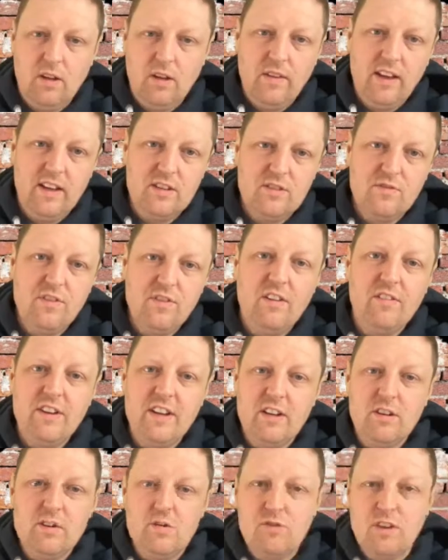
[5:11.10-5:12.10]
Now that is
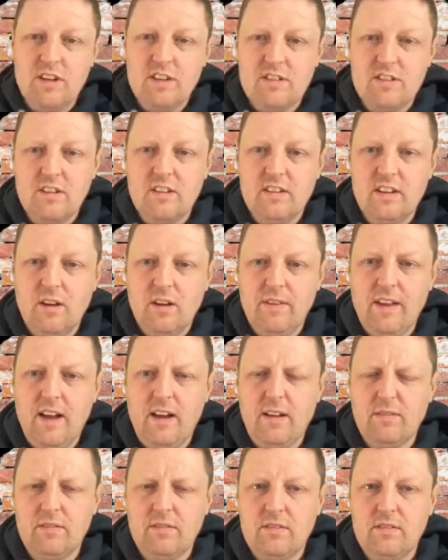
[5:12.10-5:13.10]
very interesting. Now
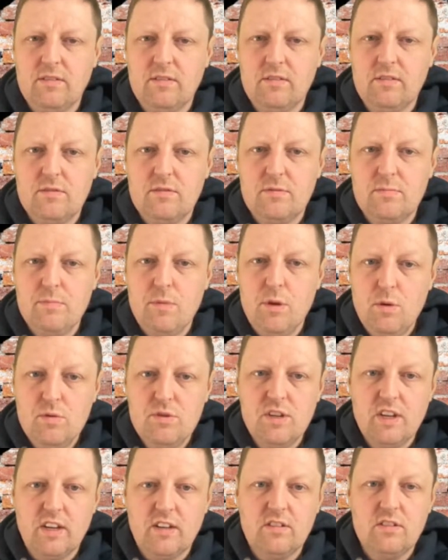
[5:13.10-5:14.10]
that's
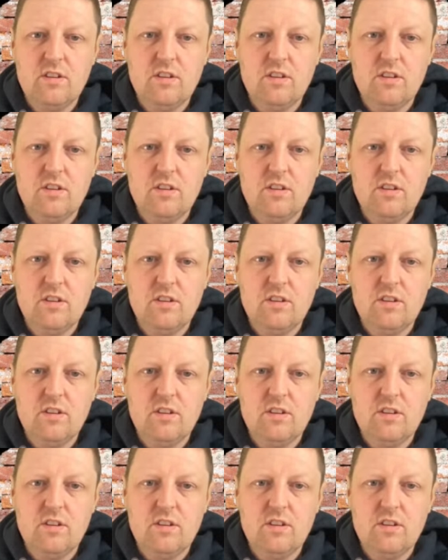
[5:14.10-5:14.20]
music